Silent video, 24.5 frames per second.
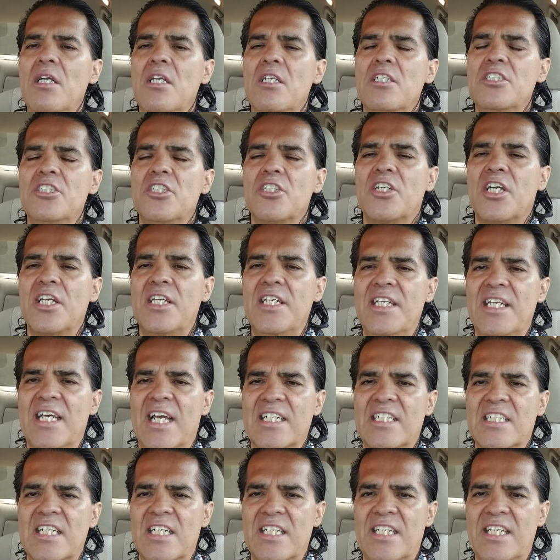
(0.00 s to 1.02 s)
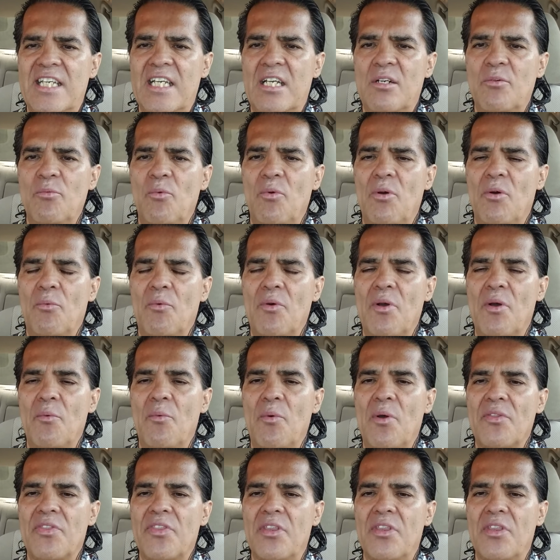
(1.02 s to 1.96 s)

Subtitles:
you connect again with